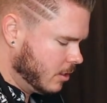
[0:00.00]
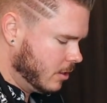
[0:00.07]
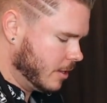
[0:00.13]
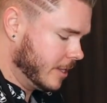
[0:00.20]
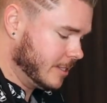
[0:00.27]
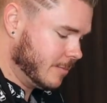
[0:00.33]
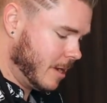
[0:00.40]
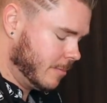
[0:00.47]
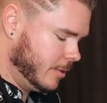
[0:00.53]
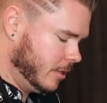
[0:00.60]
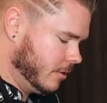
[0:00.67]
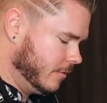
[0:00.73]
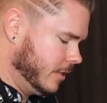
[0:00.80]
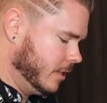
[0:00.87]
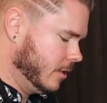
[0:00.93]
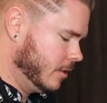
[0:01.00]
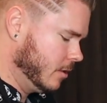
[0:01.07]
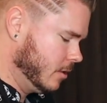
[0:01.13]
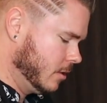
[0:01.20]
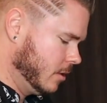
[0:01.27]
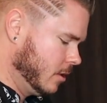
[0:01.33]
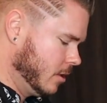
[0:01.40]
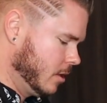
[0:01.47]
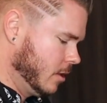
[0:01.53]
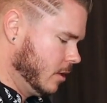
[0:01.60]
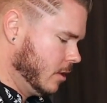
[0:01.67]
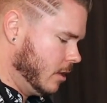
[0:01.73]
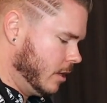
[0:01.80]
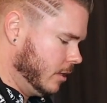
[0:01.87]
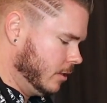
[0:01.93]
that's my POV.
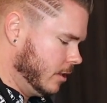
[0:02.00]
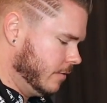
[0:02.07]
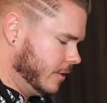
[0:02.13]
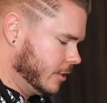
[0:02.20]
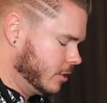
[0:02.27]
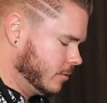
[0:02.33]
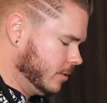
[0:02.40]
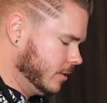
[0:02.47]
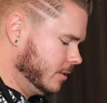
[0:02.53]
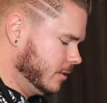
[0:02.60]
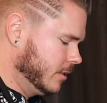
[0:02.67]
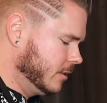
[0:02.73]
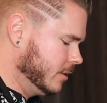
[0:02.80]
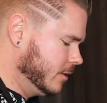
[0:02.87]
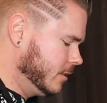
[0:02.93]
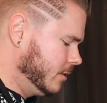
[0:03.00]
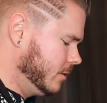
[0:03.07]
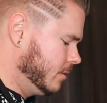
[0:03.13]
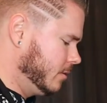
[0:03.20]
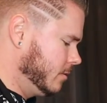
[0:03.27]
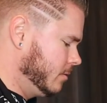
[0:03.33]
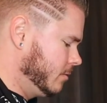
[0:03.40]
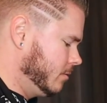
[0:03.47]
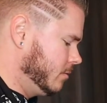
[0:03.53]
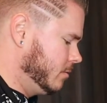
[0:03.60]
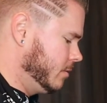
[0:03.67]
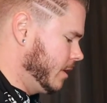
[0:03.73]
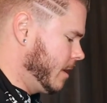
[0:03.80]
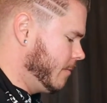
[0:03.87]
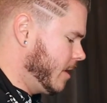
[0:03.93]
I love vegetables.
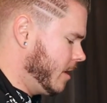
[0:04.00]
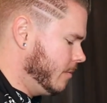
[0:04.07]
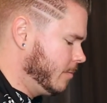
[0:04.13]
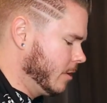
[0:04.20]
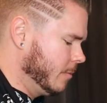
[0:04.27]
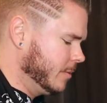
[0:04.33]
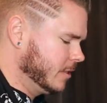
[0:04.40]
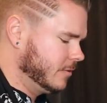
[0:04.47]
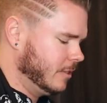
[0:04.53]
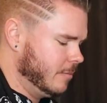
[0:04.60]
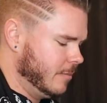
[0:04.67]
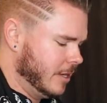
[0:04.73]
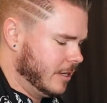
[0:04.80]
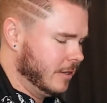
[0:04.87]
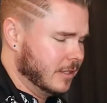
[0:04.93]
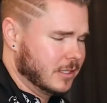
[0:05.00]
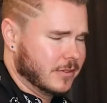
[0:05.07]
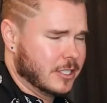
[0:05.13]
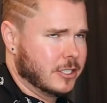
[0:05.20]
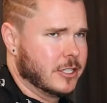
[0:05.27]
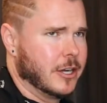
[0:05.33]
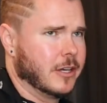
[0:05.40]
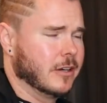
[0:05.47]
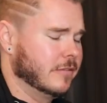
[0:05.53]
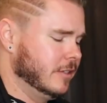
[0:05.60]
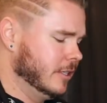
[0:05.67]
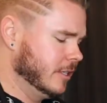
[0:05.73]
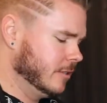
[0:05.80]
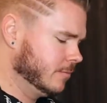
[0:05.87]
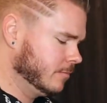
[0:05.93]
And I'm not purposely making this vegetarian or
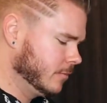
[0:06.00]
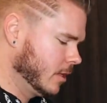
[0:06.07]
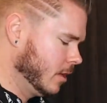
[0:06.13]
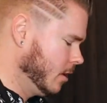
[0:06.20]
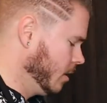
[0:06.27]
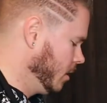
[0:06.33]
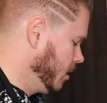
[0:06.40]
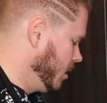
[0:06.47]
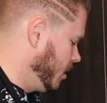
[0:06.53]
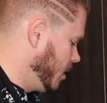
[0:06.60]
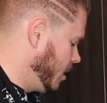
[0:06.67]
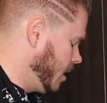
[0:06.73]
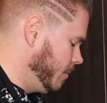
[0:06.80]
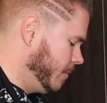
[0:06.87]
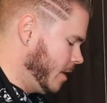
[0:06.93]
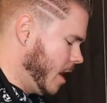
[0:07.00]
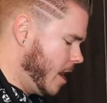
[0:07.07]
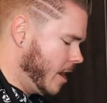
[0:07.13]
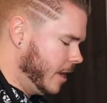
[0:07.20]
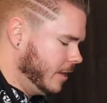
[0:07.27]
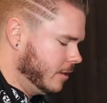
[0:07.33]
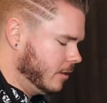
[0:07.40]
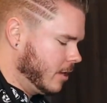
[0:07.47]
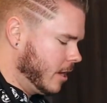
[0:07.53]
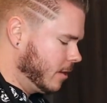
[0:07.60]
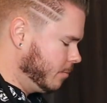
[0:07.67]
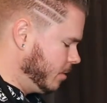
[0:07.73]
vegan. I eat a lot of